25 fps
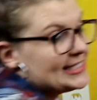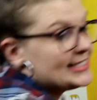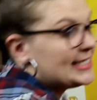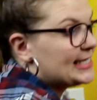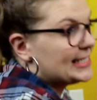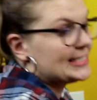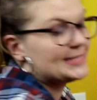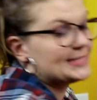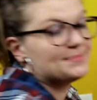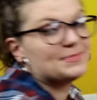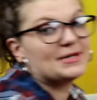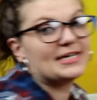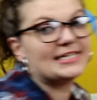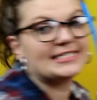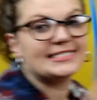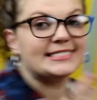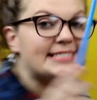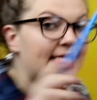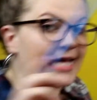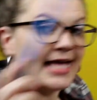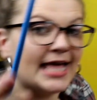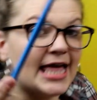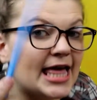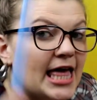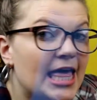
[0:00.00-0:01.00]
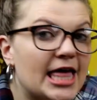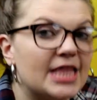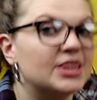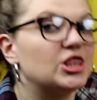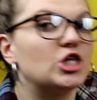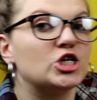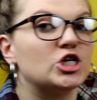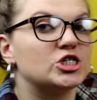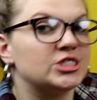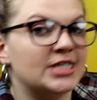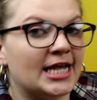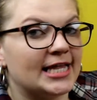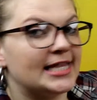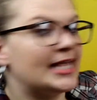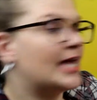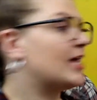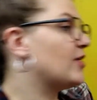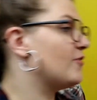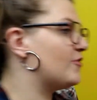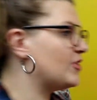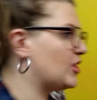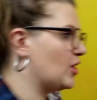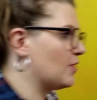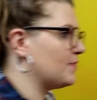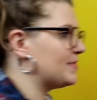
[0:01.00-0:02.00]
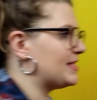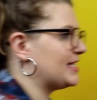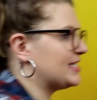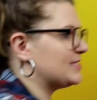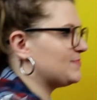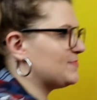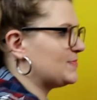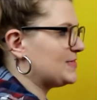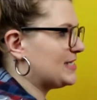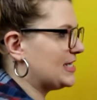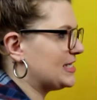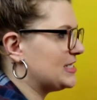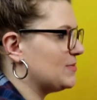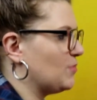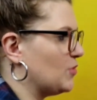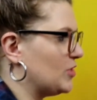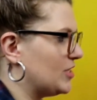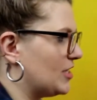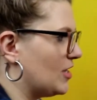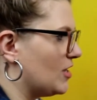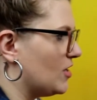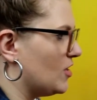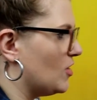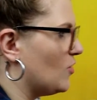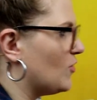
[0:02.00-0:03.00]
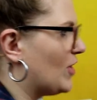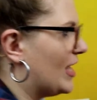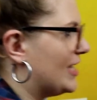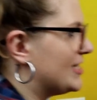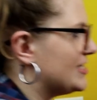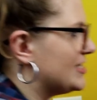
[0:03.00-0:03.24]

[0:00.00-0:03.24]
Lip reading: see it because there's not light over there, but that's beside the point. Okay,